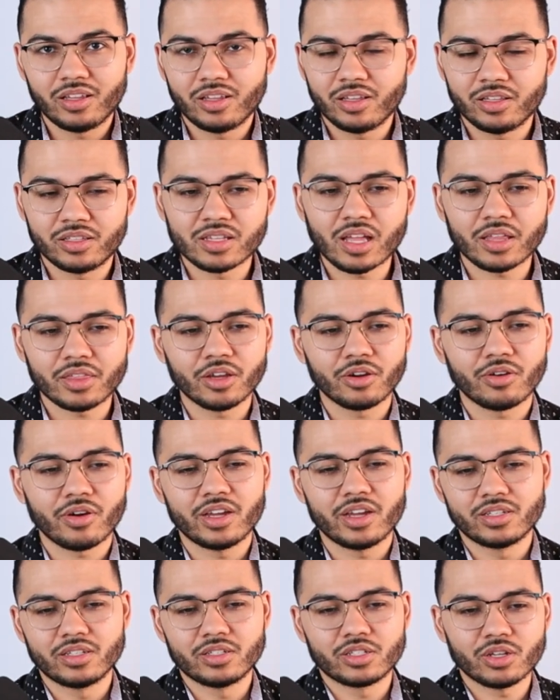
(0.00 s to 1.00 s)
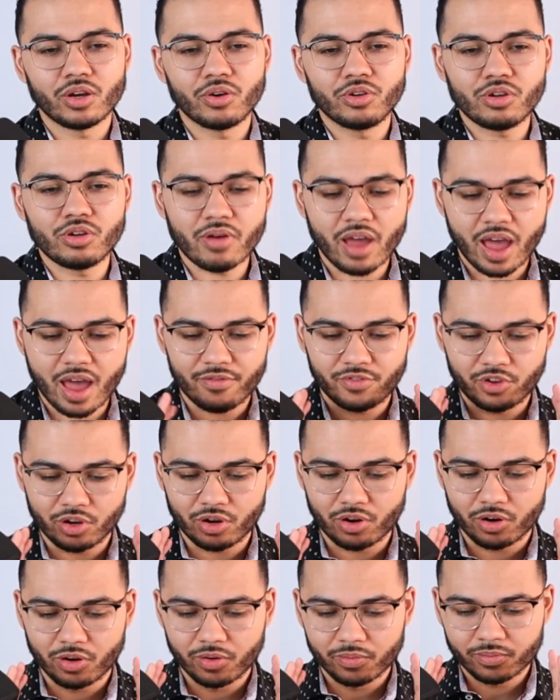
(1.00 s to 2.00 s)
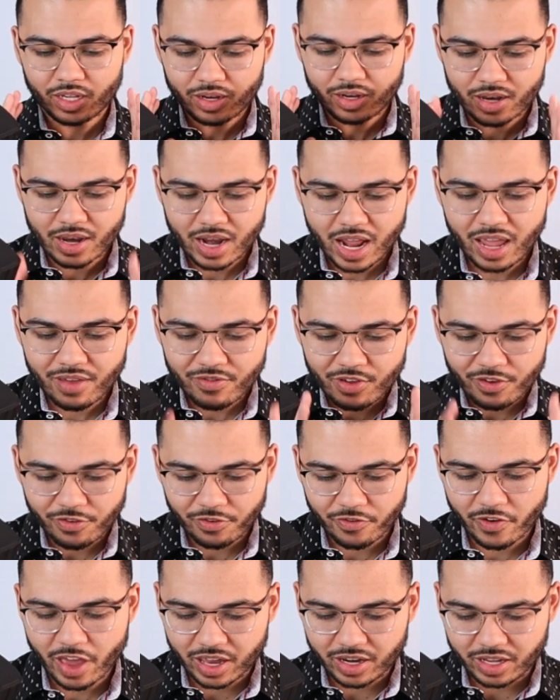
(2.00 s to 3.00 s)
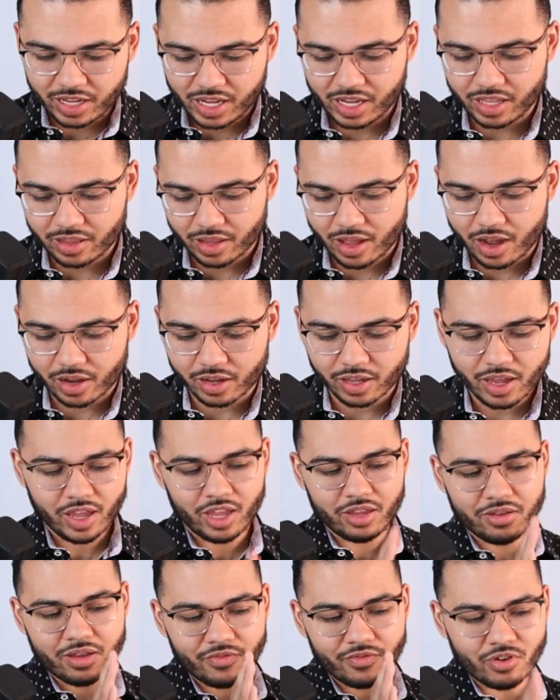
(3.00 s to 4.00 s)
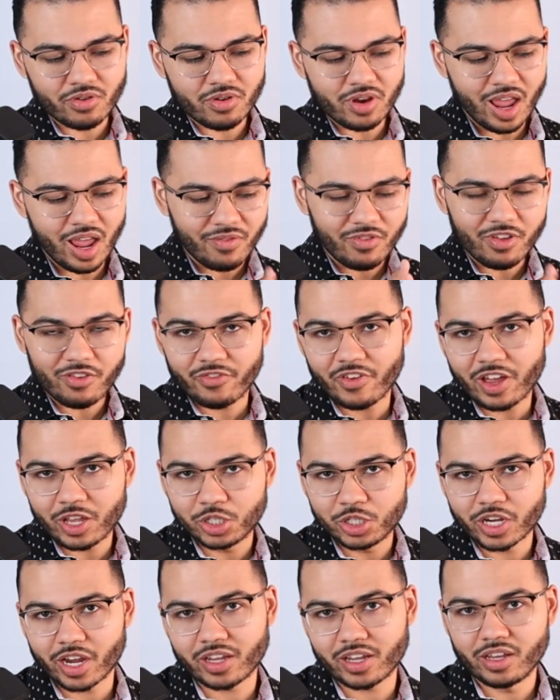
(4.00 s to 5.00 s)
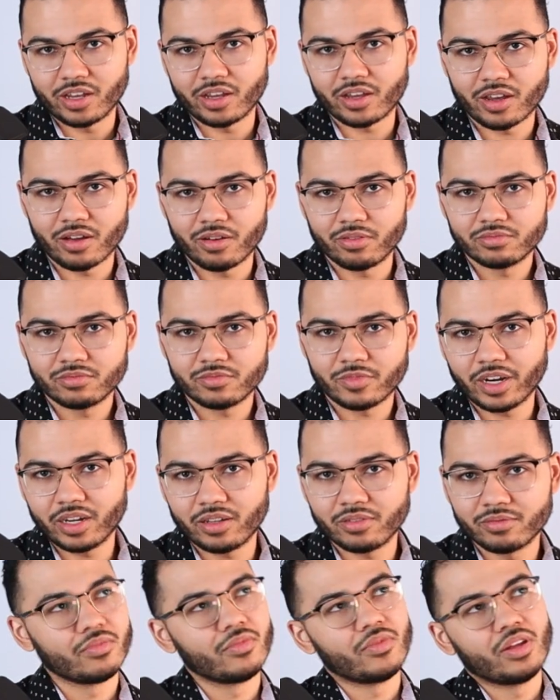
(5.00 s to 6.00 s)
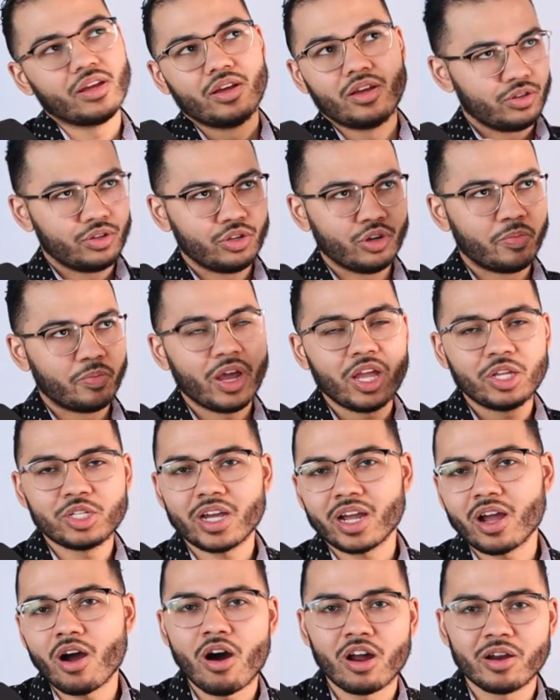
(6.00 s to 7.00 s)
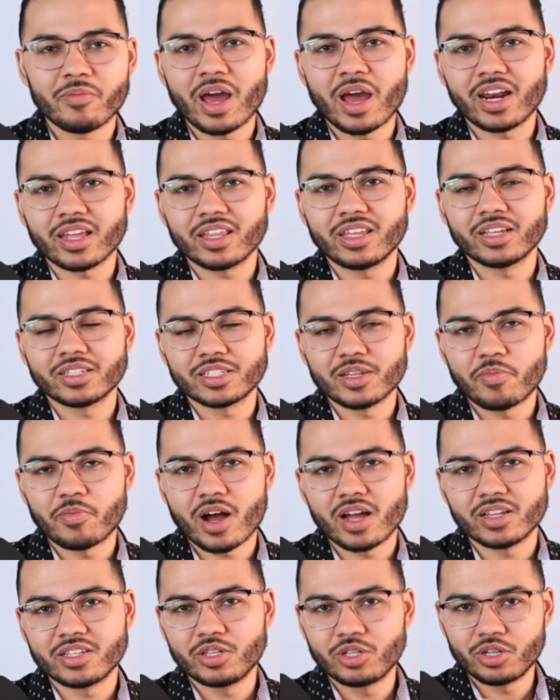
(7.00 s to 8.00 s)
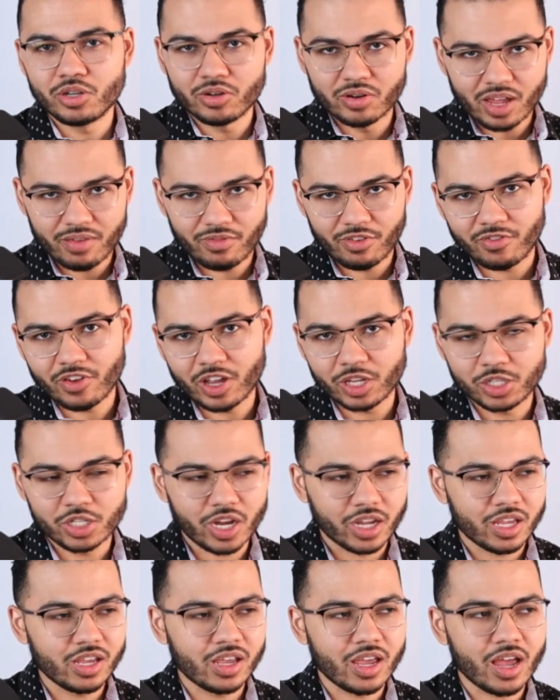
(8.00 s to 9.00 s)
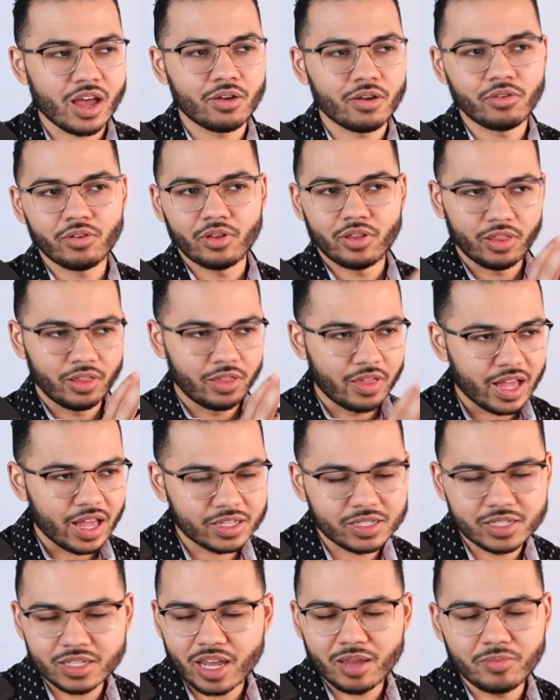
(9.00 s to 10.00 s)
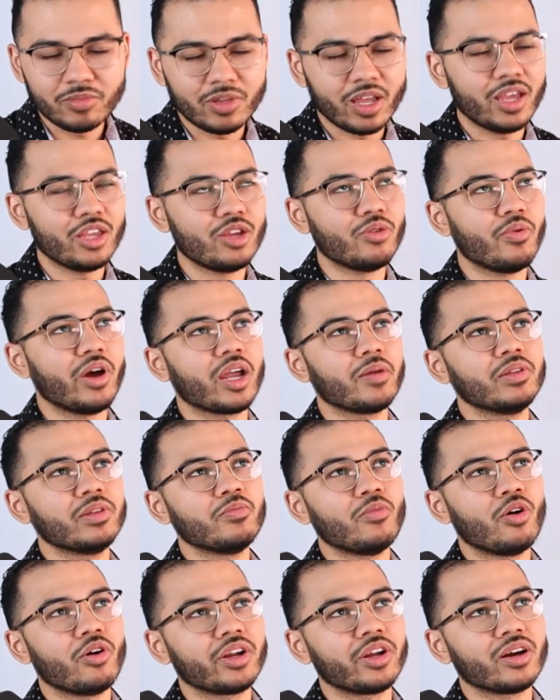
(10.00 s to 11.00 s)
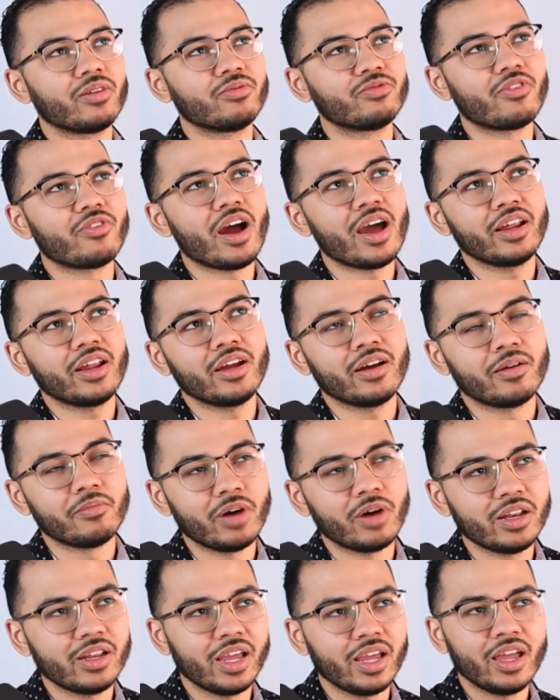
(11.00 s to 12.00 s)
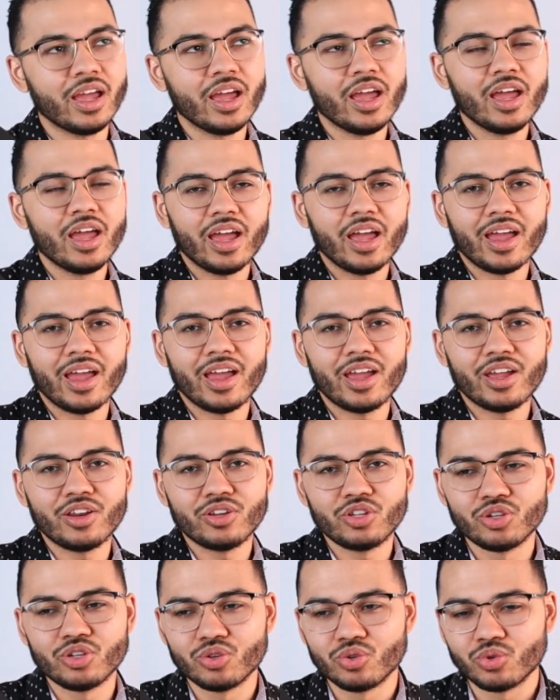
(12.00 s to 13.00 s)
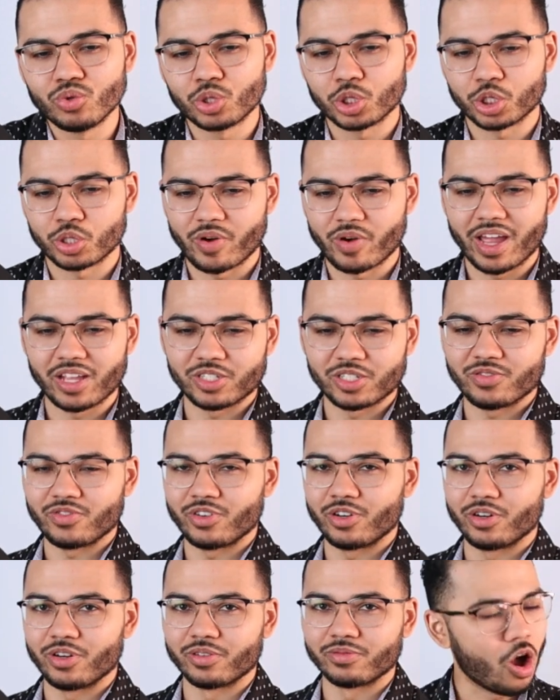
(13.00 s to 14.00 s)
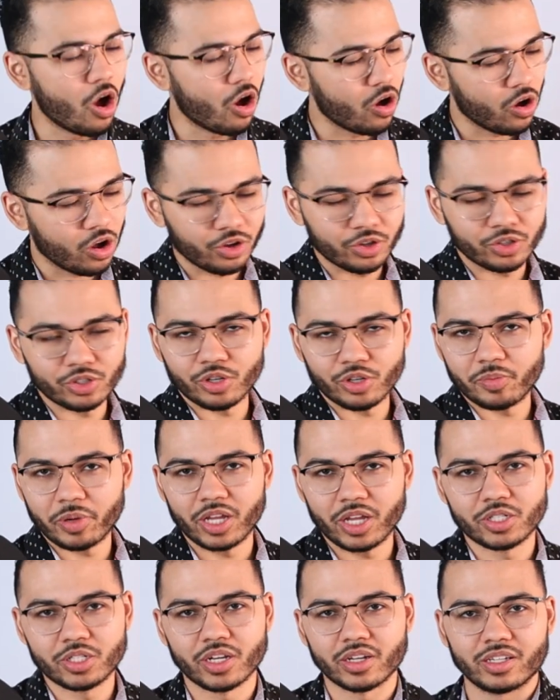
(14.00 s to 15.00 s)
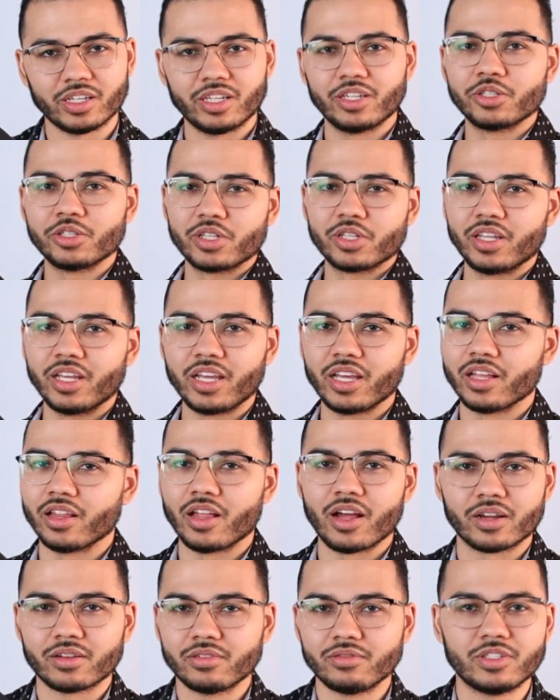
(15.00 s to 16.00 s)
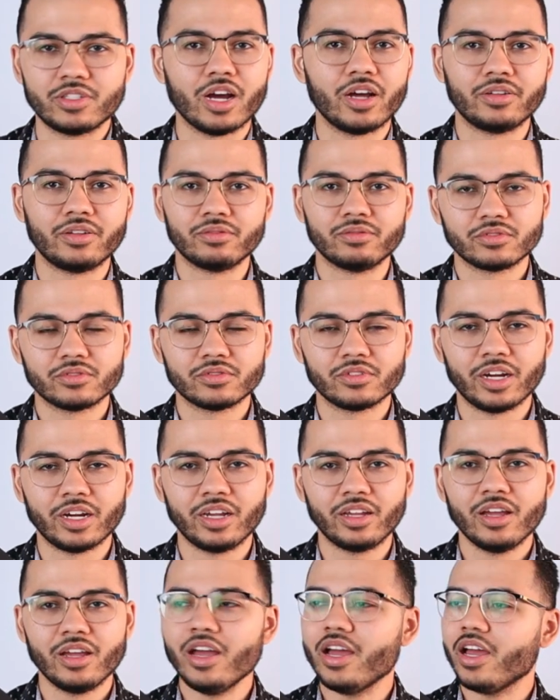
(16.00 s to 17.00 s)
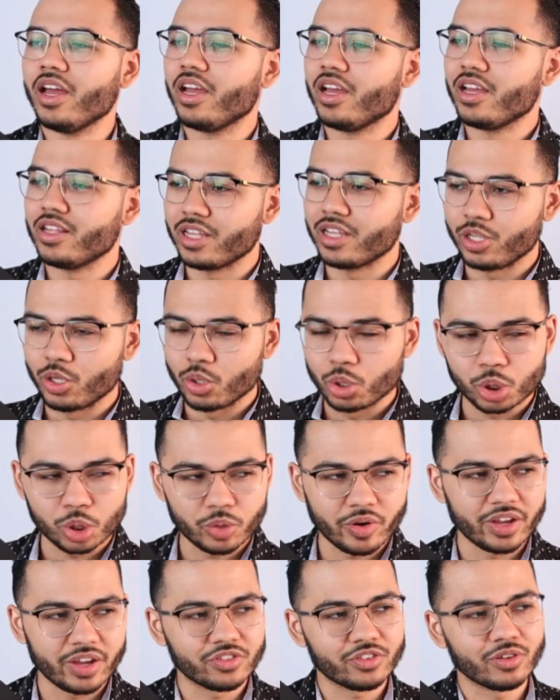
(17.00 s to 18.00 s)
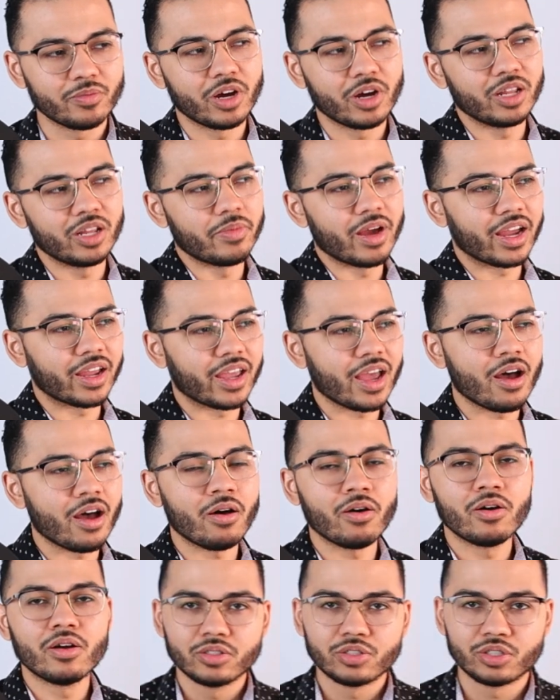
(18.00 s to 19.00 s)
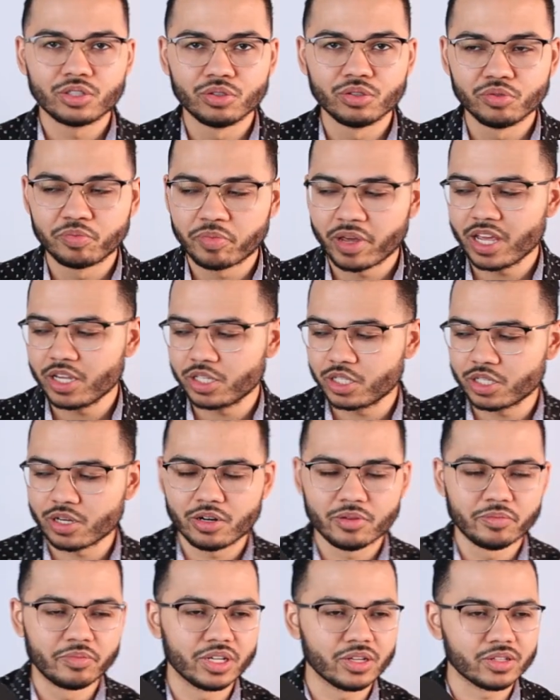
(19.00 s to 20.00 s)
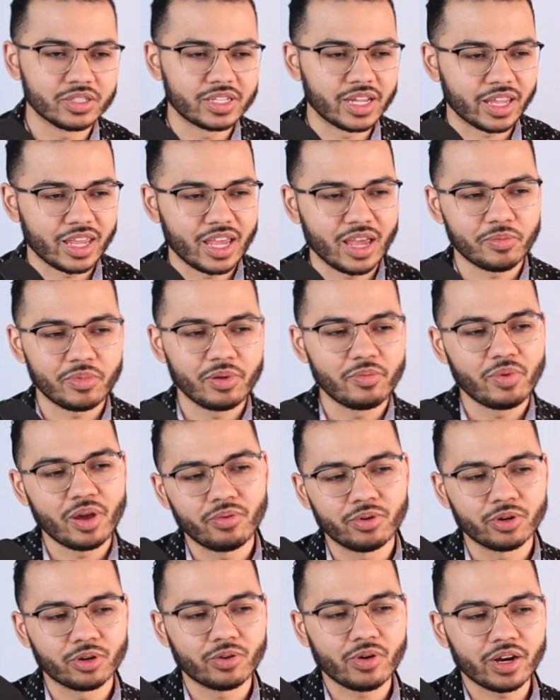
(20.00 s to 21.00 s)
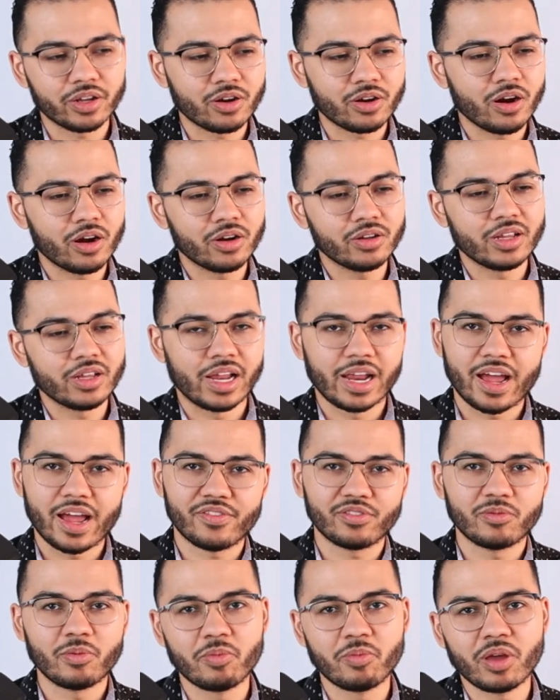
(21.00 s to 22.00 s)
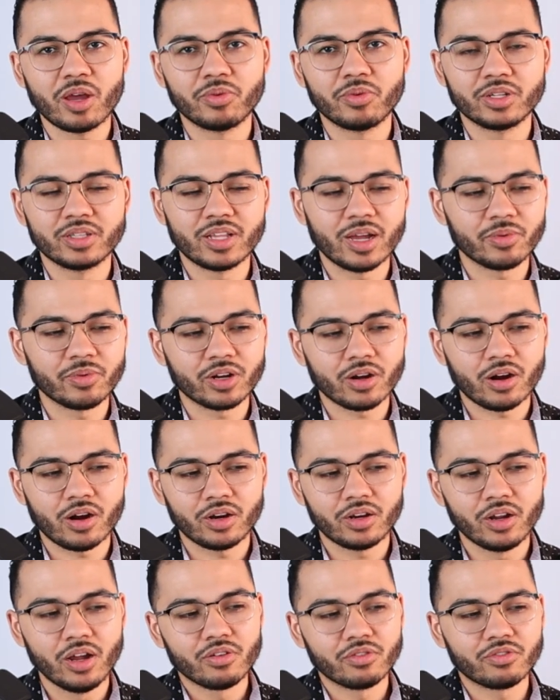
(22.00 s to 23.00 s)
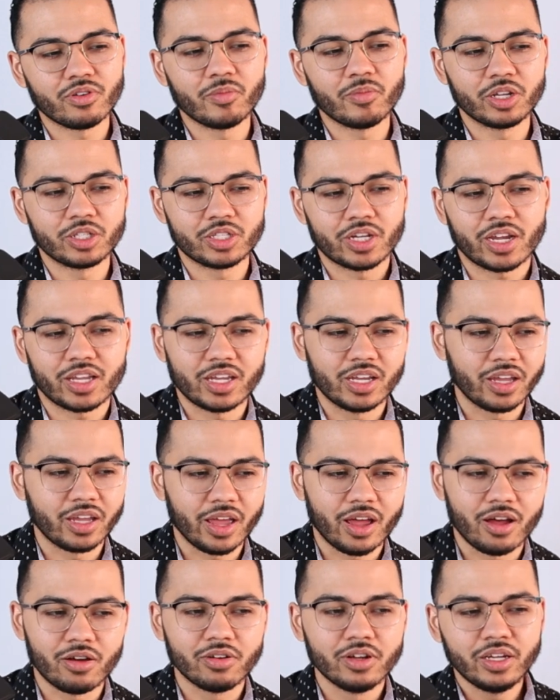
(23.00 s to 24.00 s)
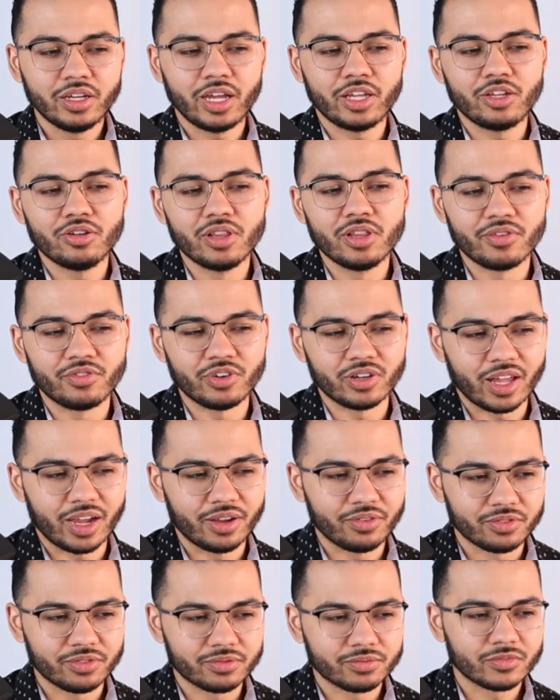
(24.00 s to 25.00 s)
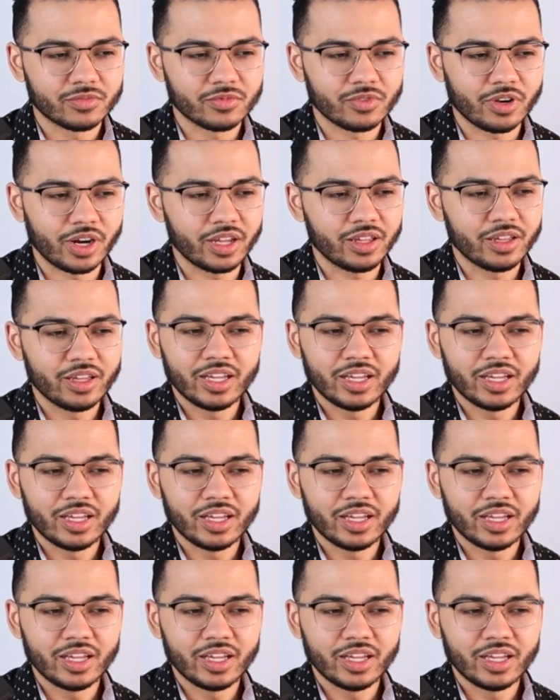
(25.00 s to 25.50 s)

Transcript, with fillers: nothing crazy. So you have your Navy Fed HELOC, and you have your Navy Fed checking account, right? Your paycheck automatically gets deposited to your Navy Fed checking account. That same day, you wake up in the morning on Friday, on Monday, and you transfer all your paycheck into the HELOC. Done, right? And then you transfer money back out to pay certain bills that can't be paid with a credit card, that have to be paid with a debit card from a checking account, and you live your life, right?